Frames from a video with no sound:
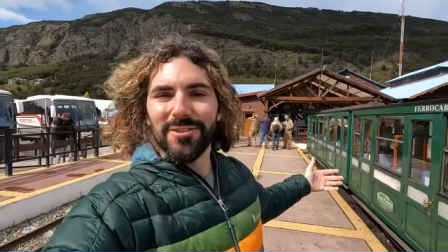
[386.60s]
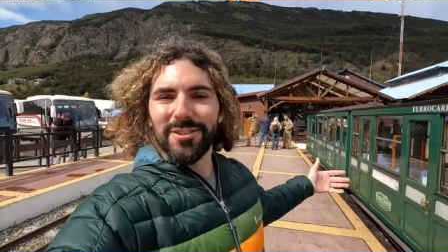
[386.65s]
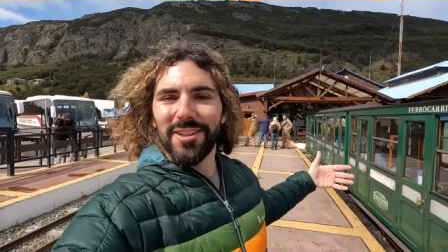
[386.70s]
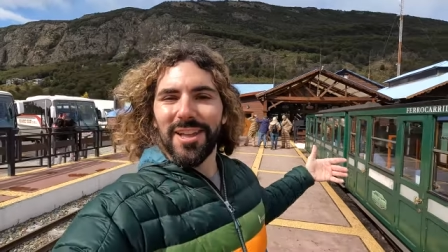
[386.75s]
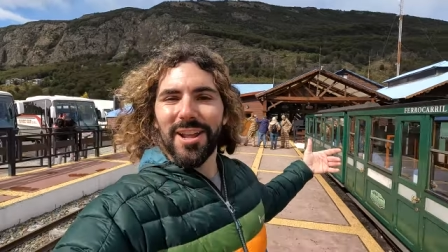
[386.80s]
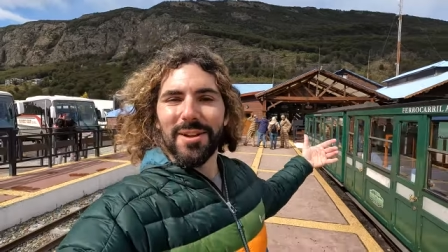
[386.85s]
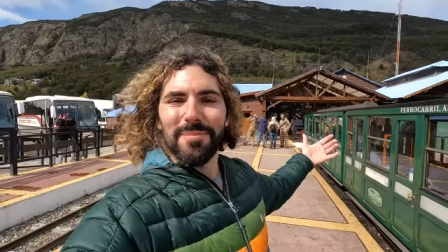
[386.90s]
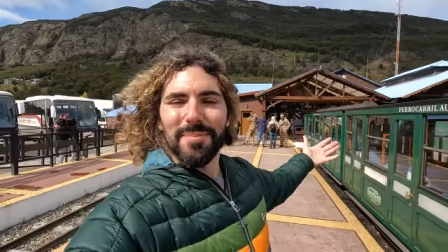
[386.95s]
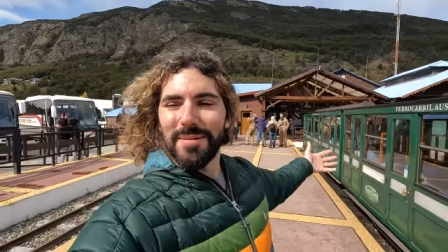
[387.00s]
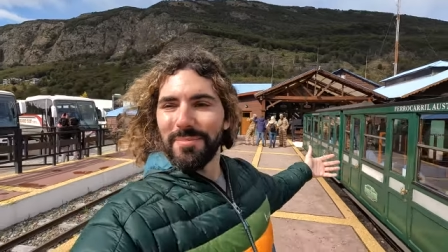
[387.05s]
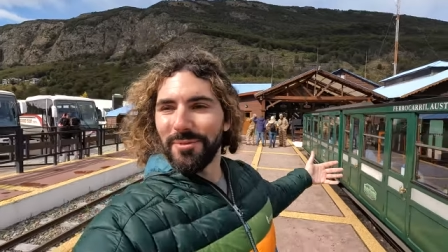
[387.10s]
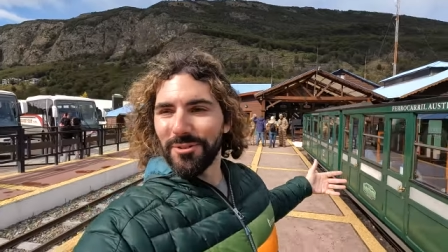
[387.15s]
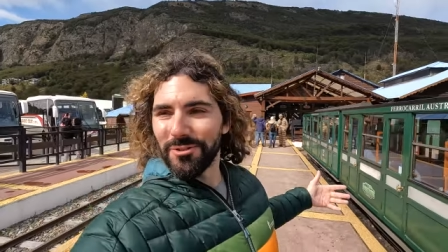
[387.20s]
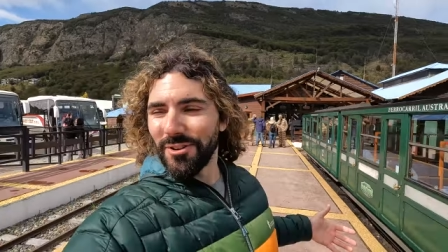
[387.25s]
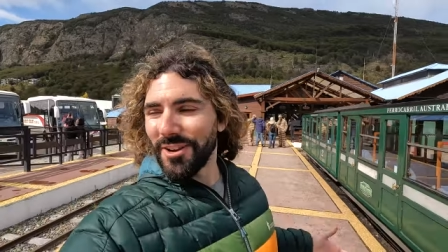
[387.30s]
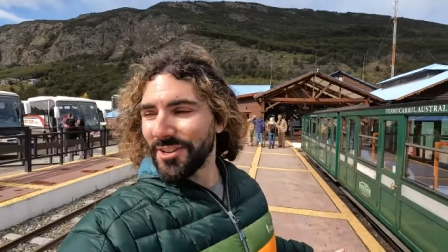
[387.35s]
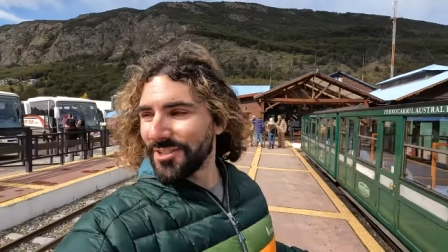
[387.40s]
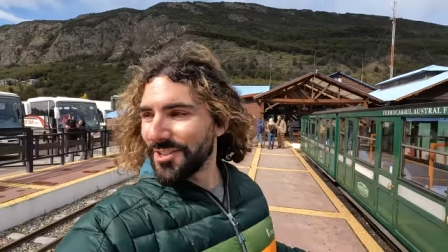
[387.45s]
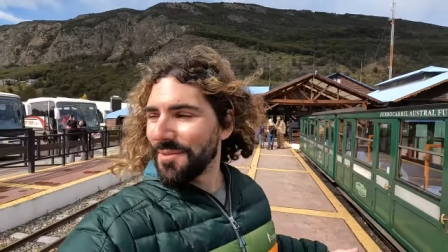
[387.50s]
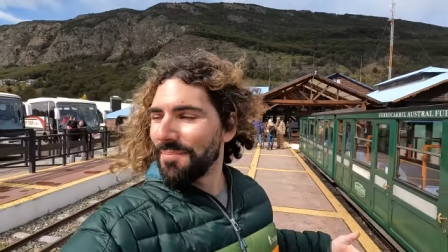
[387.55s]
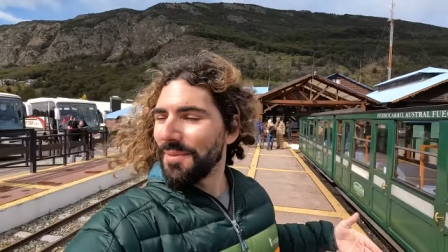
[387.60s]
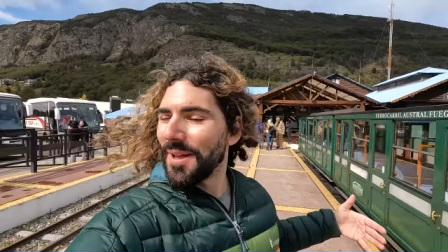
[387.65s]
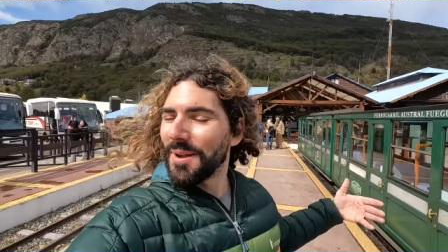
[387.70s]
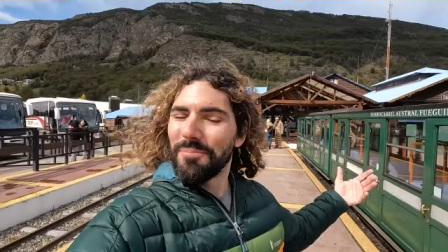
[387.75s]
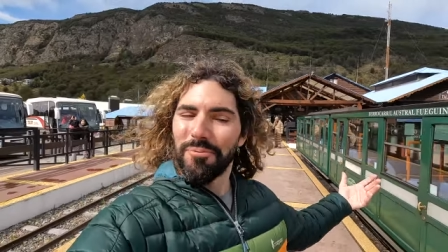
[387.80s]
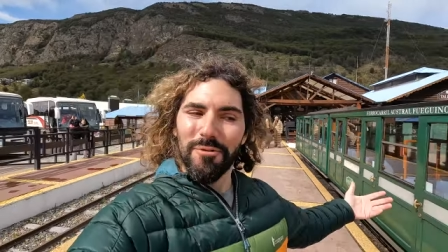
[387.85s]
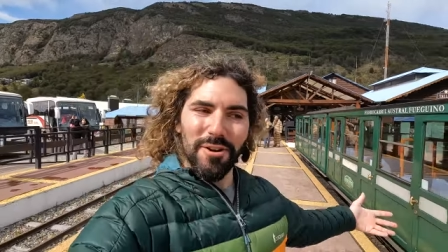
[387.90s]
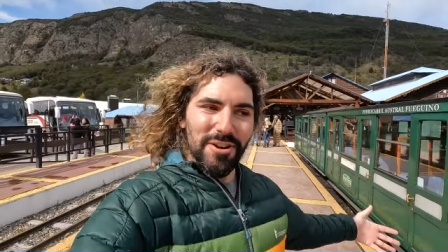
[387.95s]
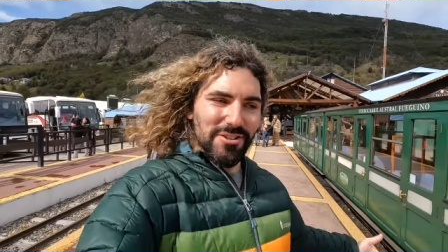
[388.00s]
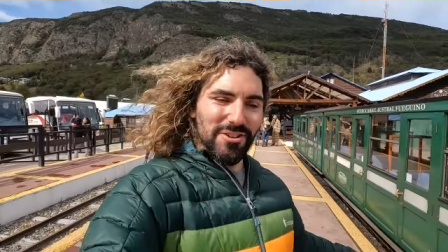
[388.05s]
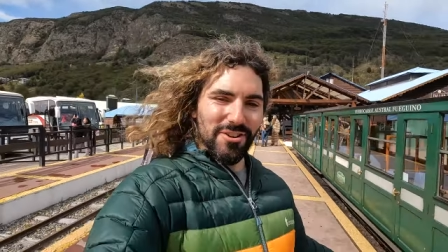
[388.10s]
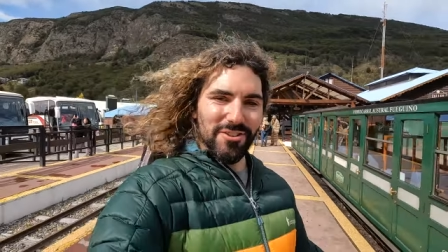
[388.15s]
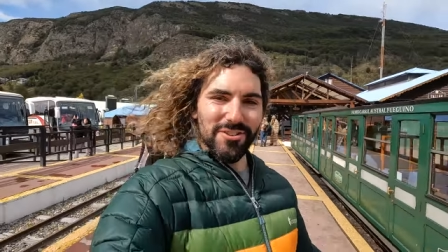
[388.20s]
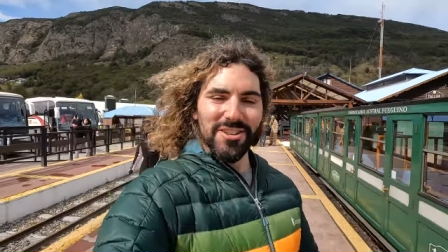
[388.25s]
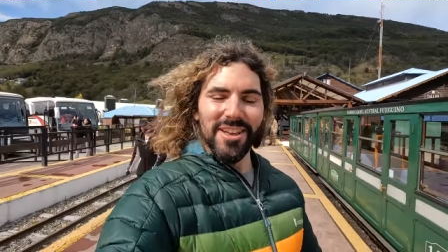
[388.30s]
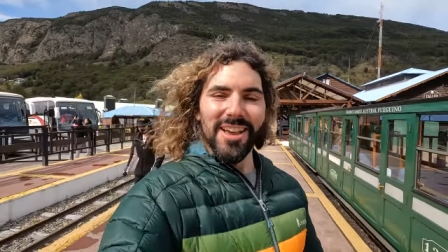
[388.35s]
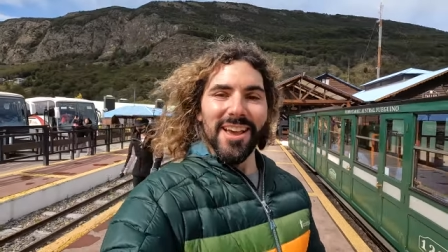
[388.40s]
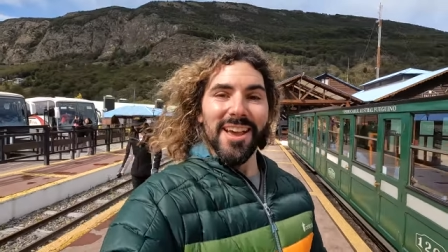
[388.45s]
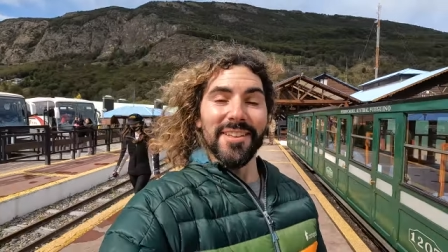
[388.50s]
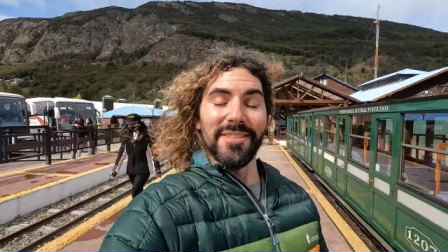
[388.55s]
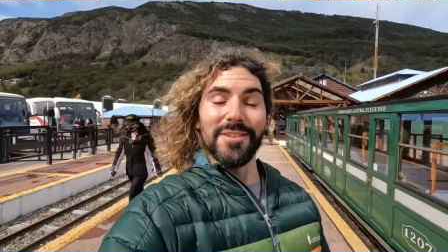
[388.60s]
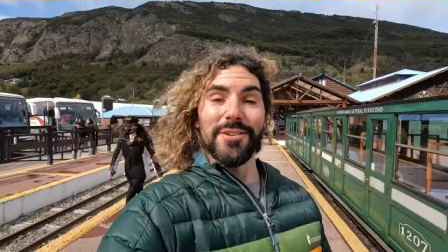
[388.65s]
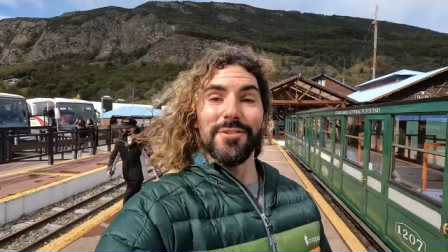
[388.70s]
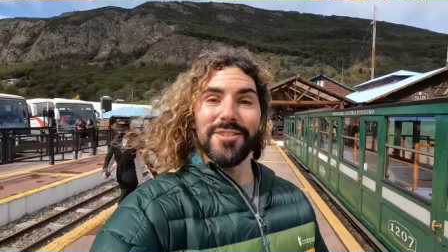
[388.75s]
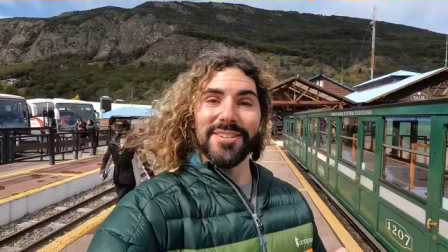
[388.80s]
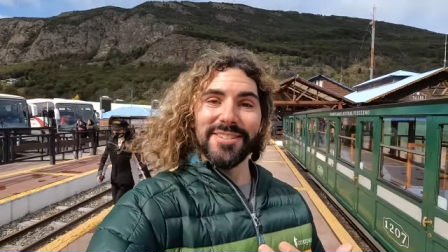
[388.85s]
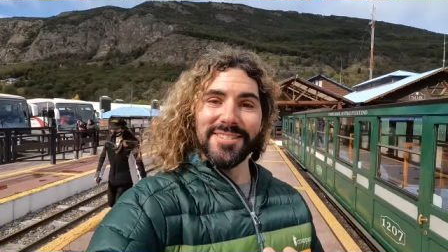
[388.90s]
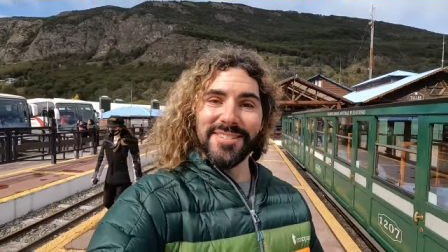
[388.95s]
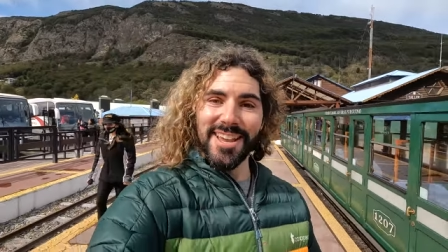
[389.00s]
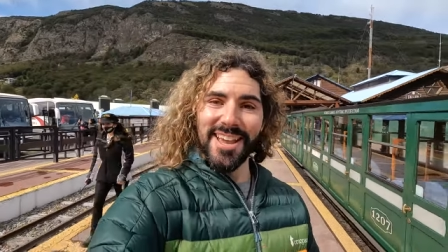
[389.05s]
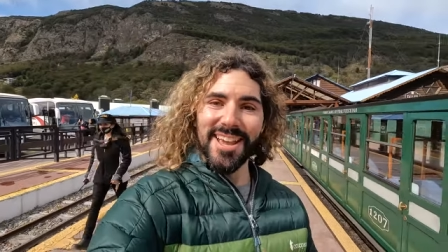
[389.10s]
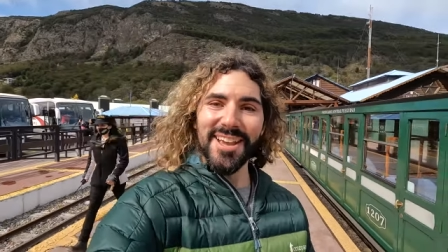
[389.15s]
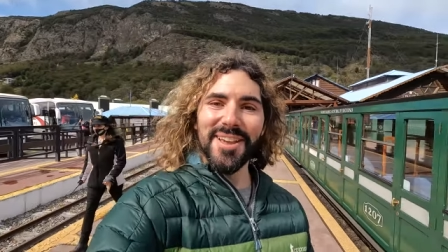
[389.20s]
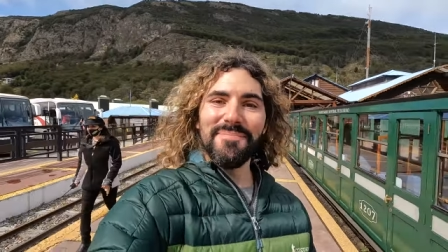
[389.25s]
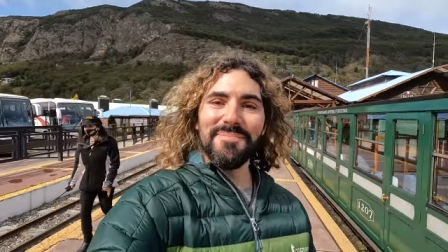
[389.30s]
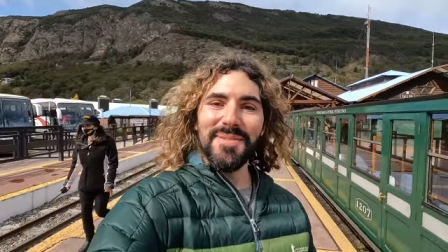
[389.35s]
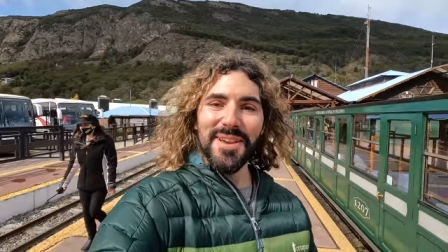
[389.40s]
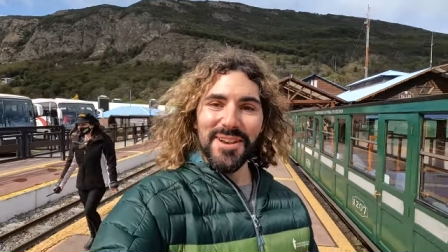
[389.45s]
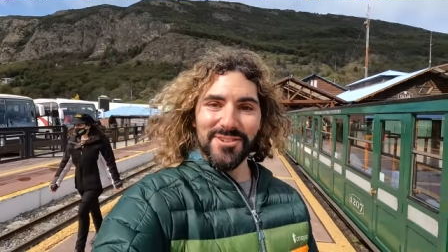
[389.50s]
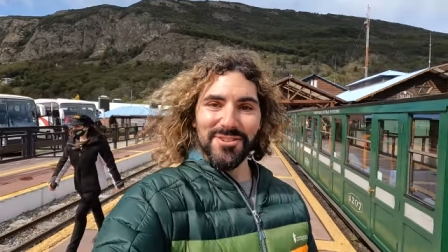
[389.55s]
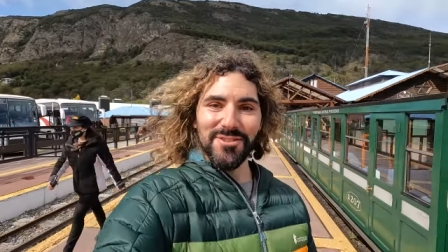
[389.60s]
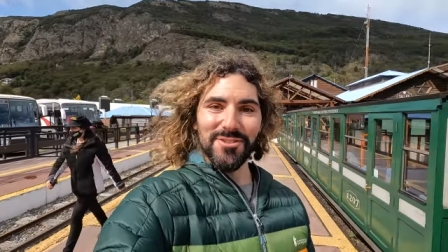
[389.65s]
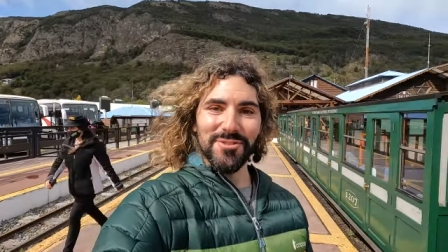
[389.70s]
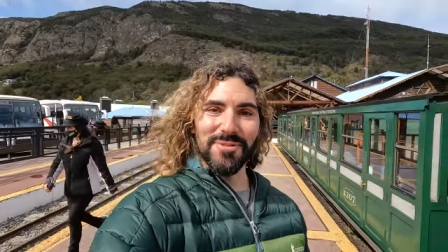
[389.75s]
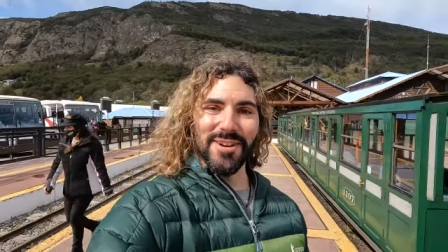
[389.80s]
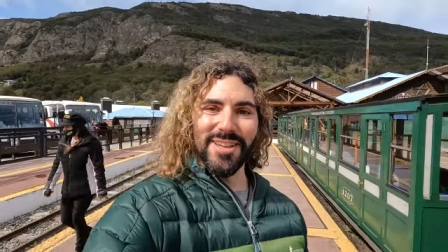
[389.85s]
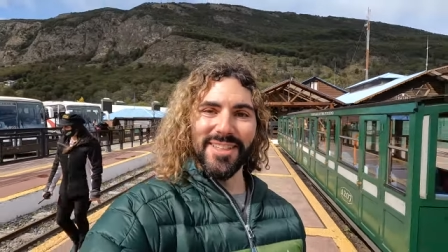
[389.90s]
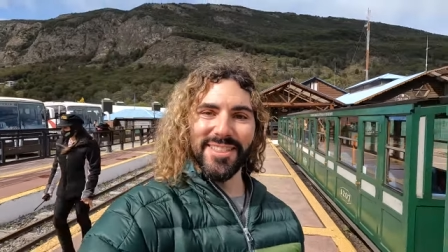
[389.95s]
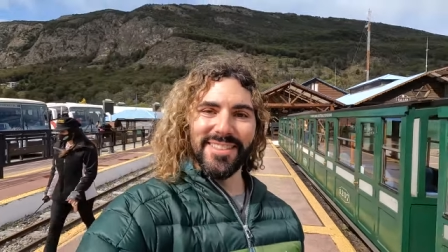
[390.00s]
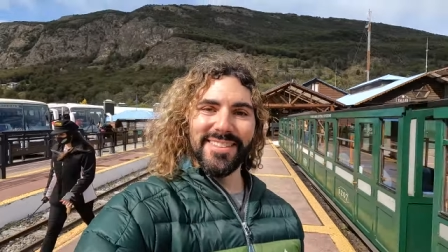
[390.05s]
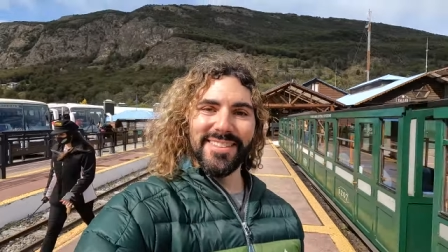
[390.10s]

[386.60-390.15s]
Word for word: there's a lot of people dressed up like prisoners that you can take pictures with.